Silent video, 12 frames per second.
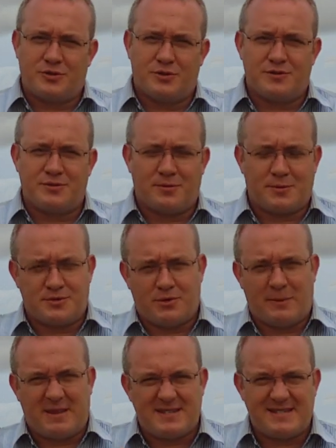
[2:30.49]
going to talk
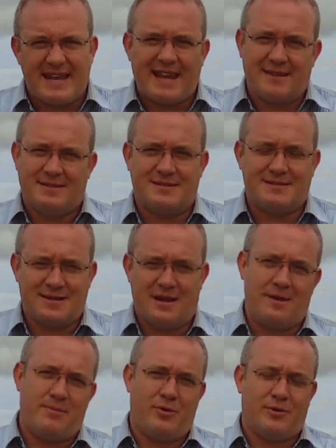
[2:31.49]
about the second
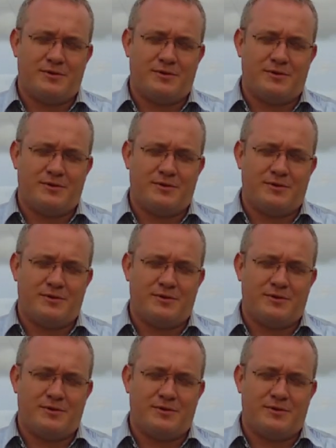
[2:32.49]
type.